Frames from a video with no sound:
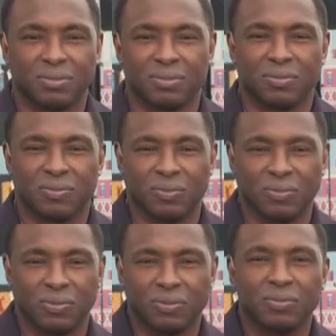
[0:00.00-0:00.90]

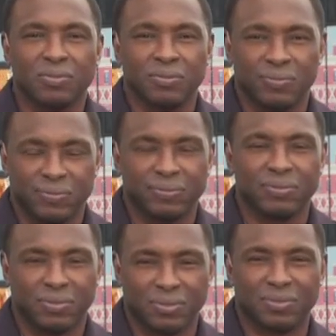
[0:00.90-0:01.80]

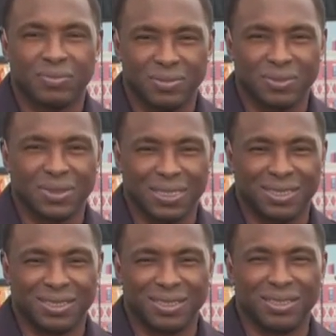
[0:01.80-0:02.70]

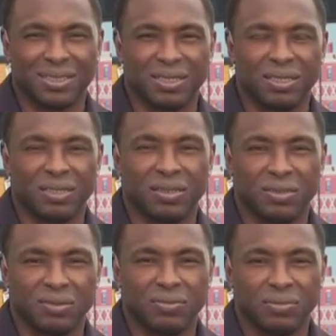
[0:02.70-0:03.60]

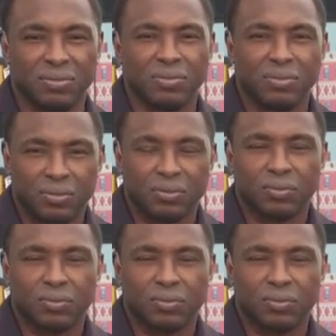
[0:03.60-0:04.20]
[no speech]